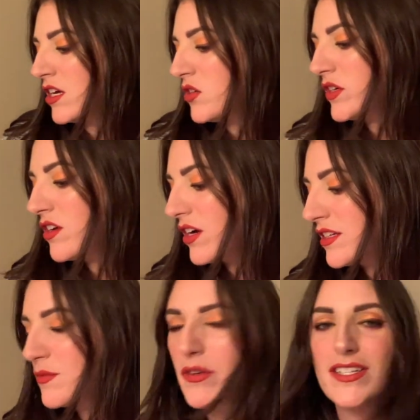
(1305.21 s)
You get all
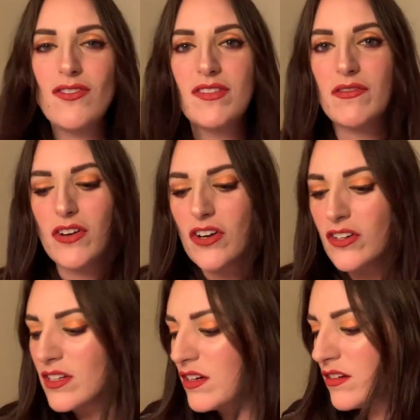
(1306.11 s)
kinds of brands you've never
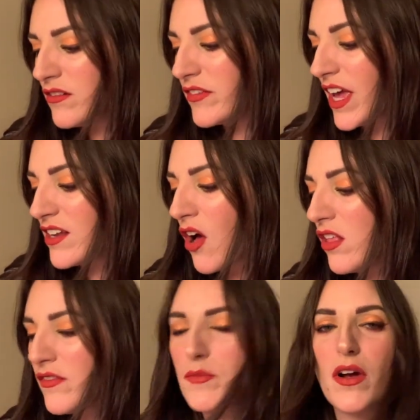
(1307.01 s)
heard of and all
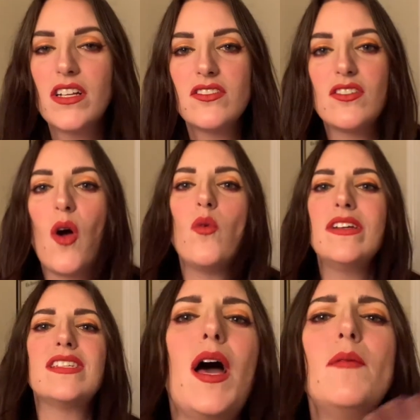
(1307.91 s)
of the products are
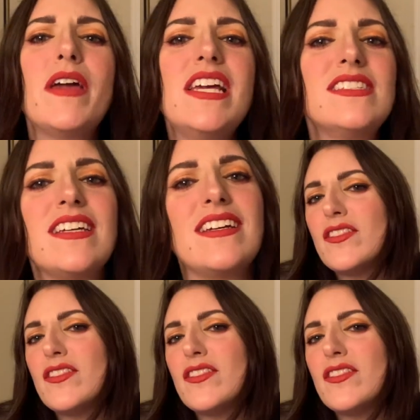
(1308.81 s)
always amazing.